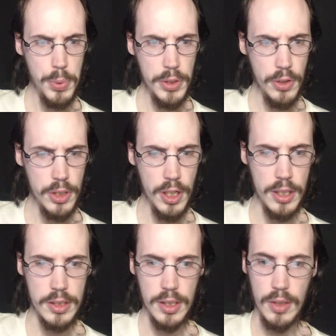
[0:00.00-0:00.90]
bring her
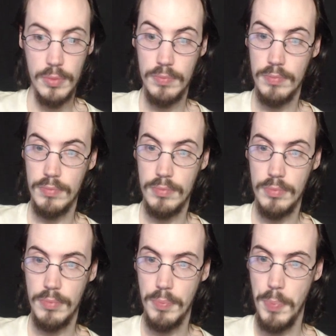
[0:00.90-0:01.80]
guns. Oh.
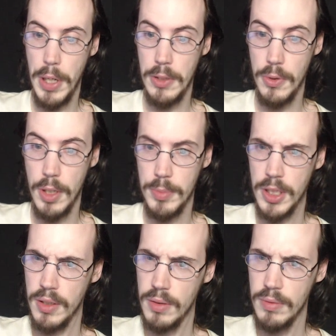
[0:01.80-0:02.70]
Big dude comes
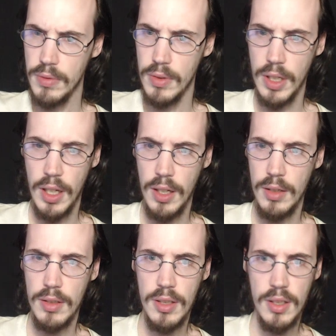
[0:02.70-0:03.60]
in. Okay.